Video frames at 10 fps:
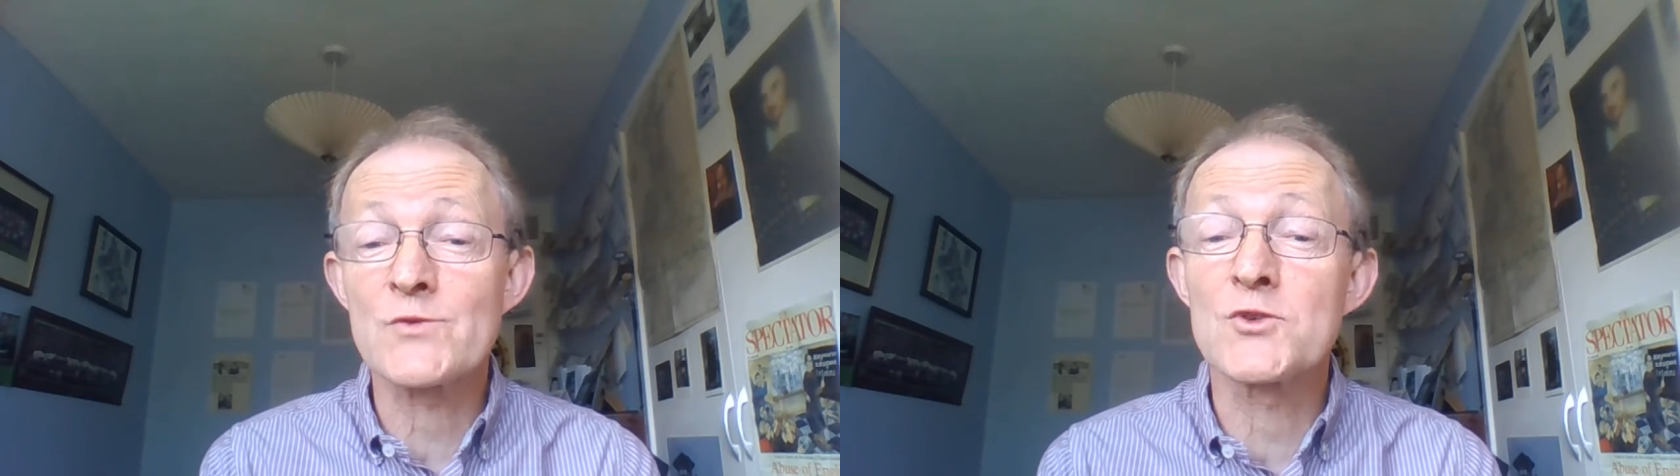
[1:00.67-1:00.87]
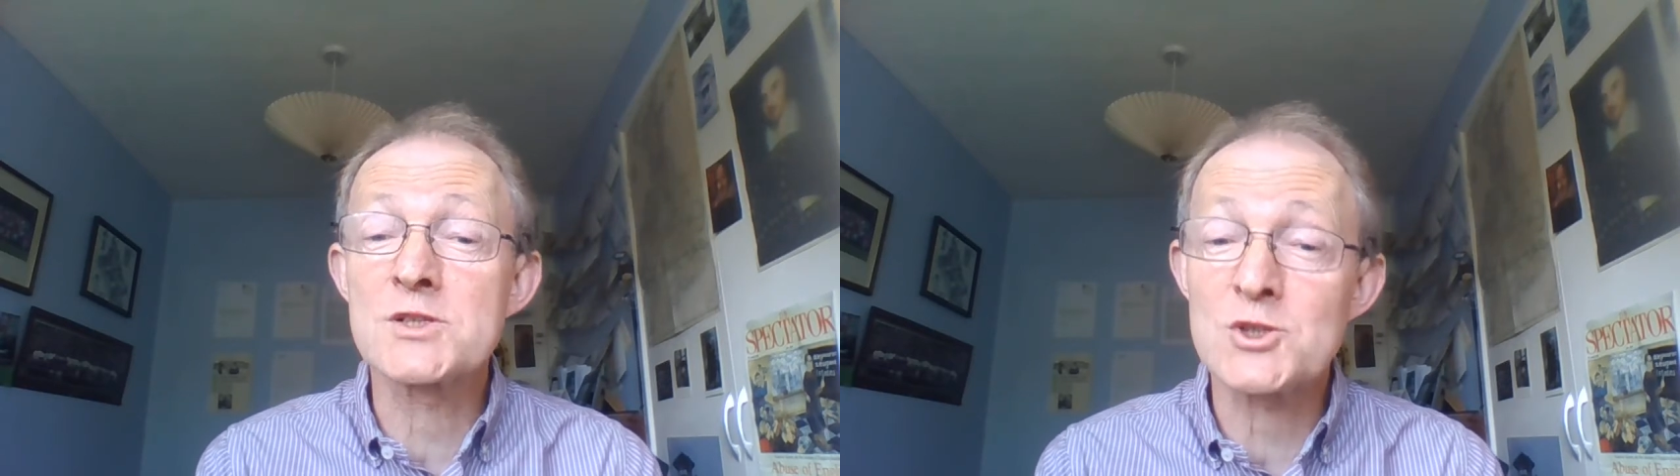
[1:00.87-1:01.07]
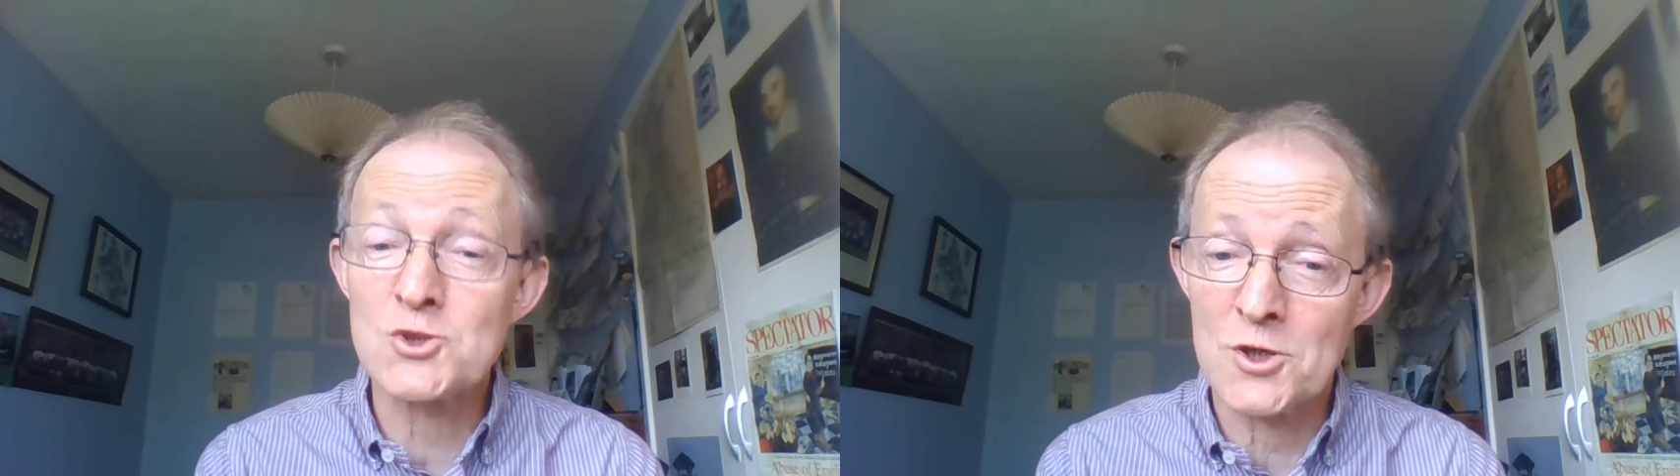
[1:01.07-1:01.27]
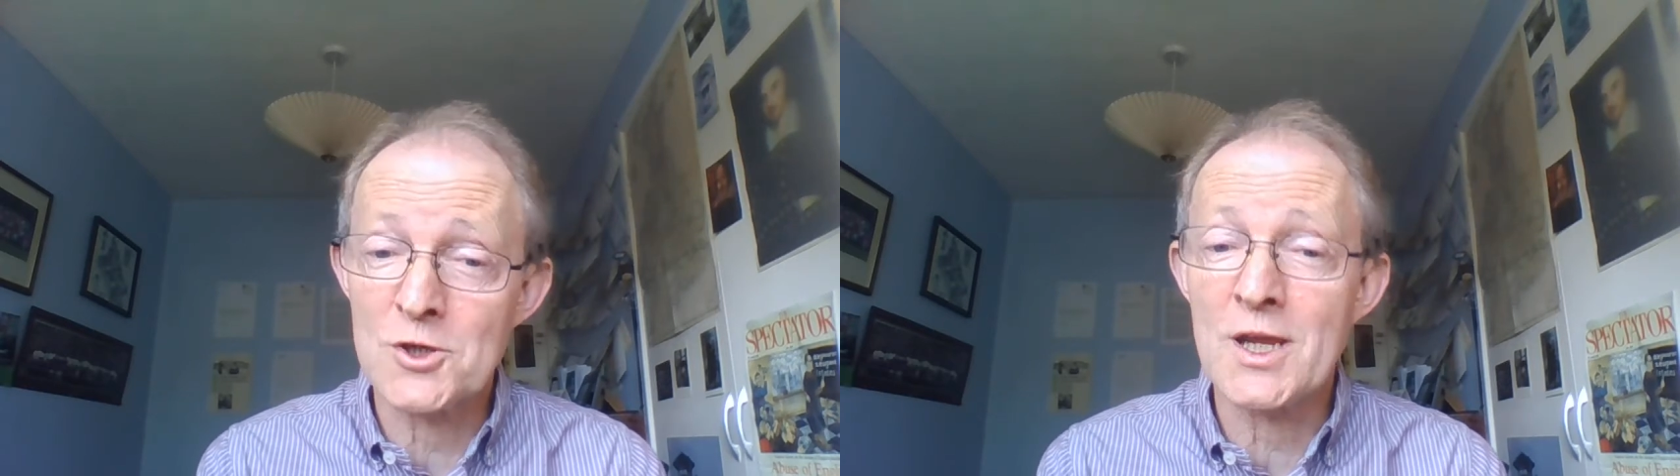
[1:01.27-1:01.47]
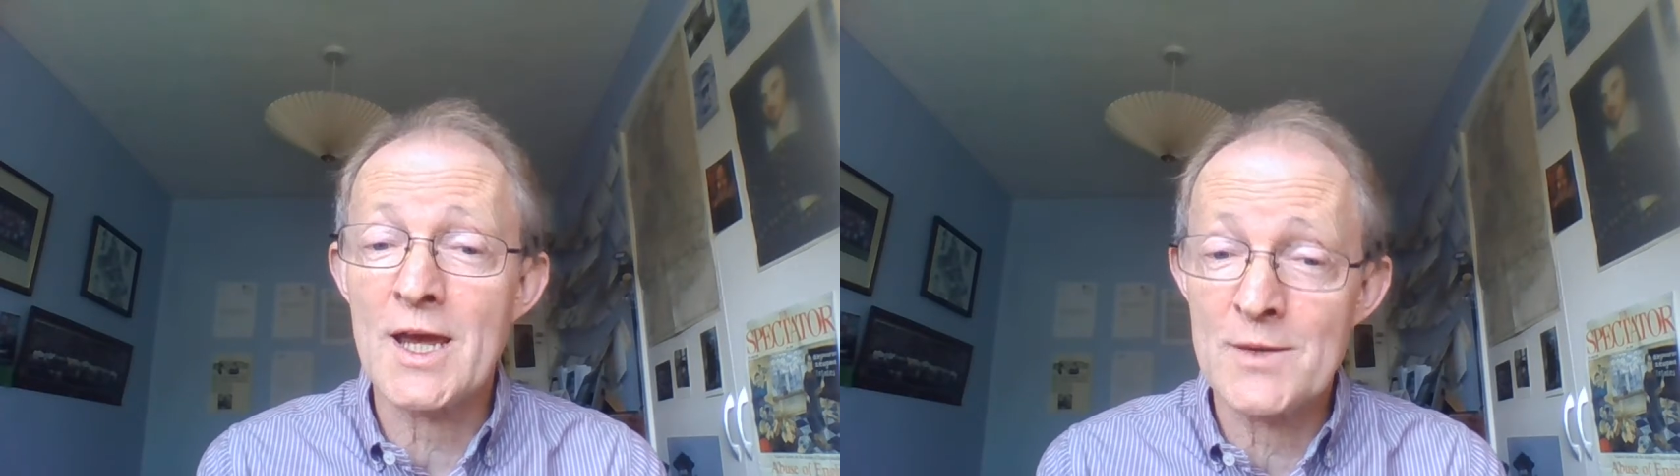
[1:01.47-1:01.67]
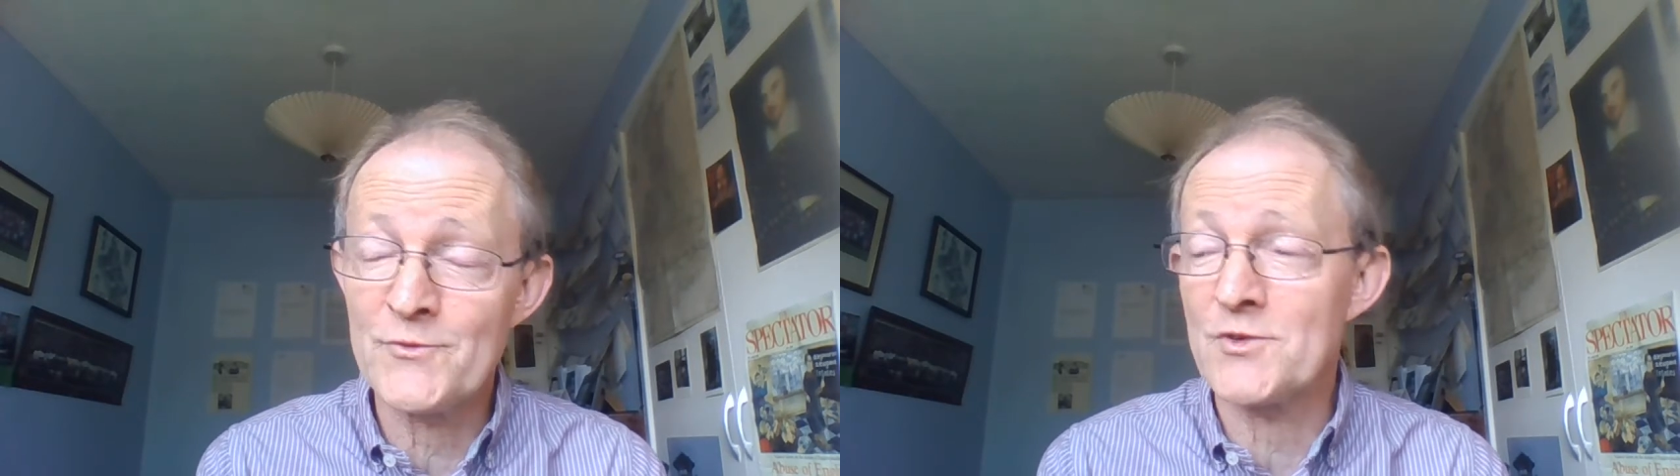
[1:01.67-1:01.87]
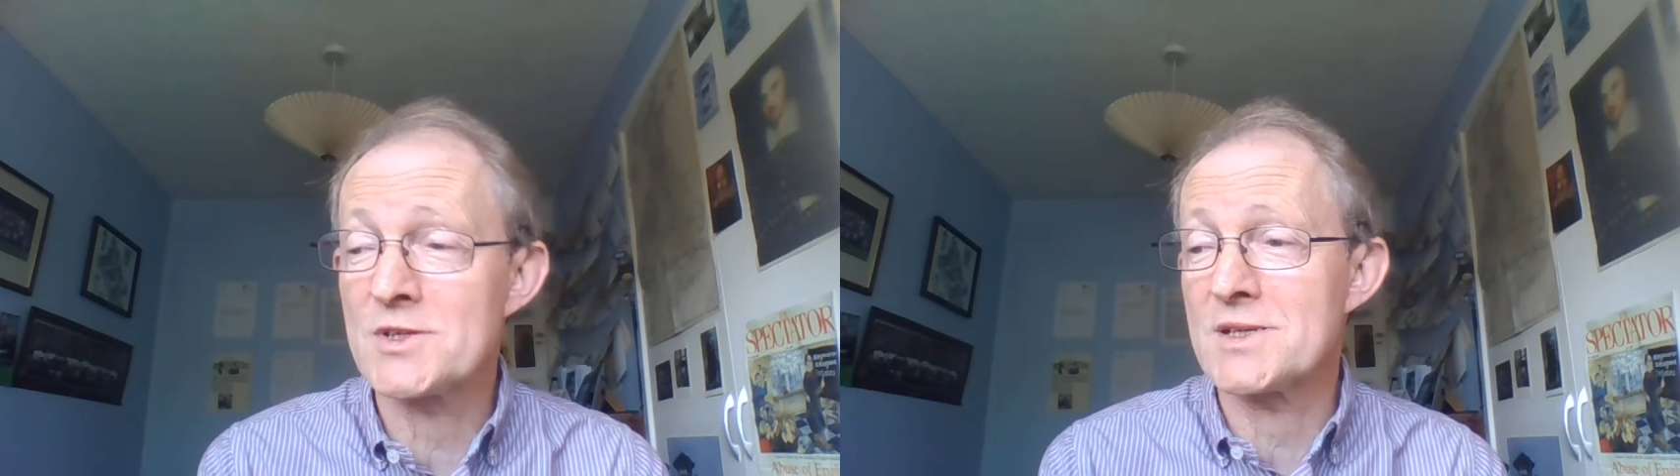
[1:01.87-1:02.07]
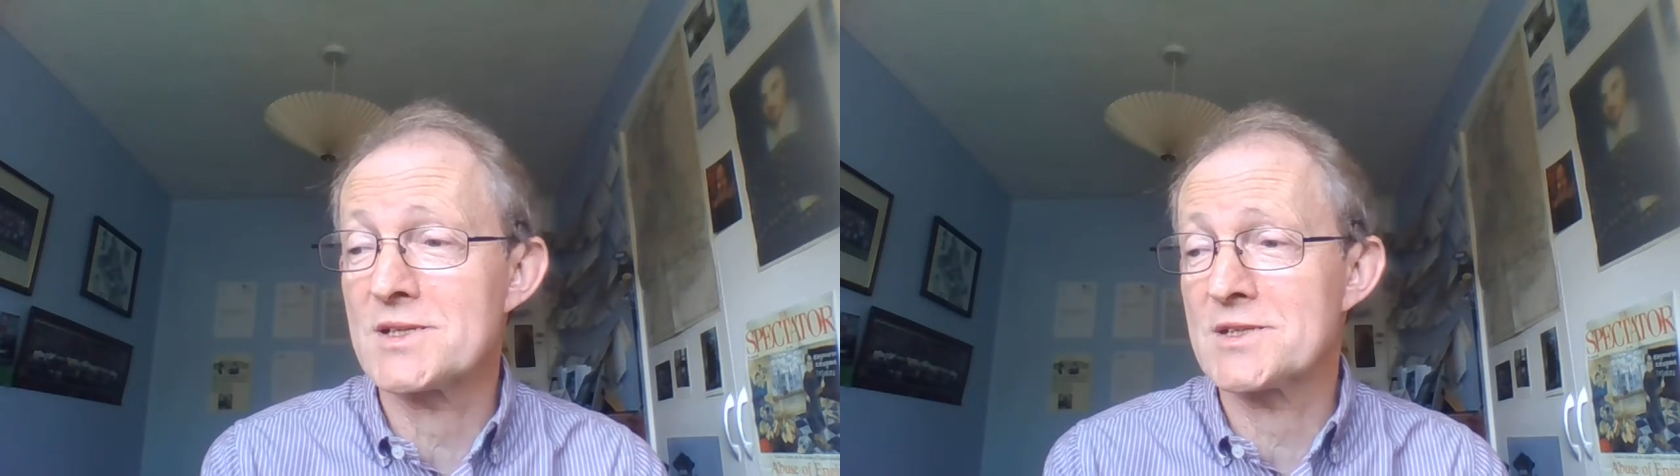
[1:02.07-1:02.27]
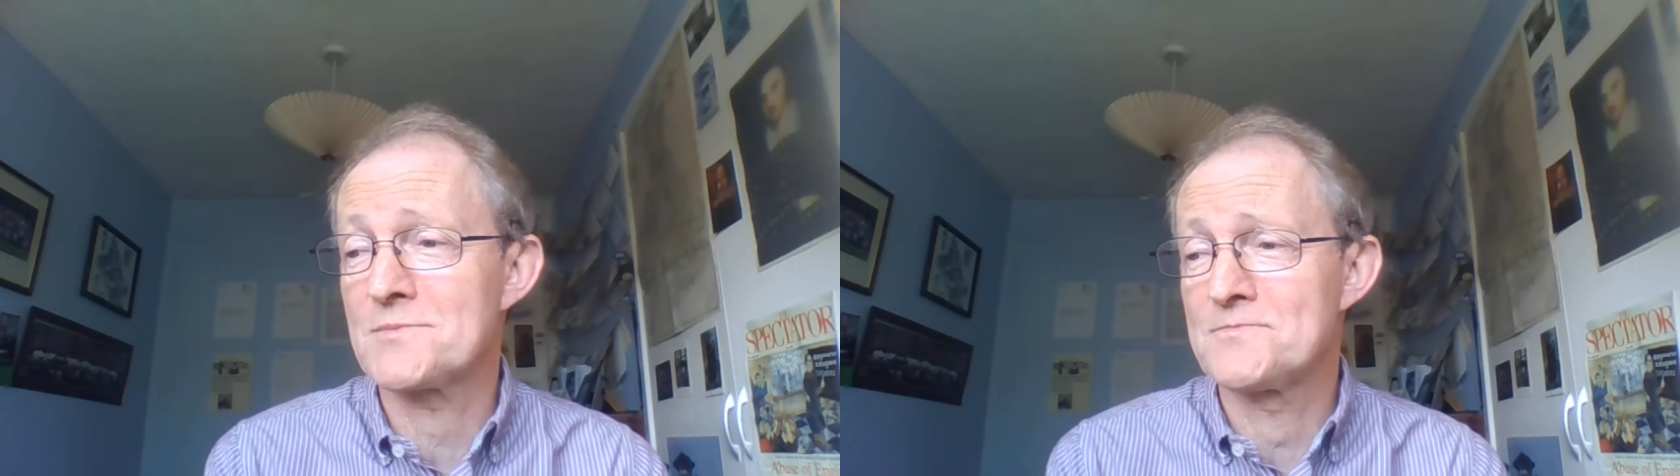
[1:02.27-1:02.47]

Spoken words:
for strong emphasis.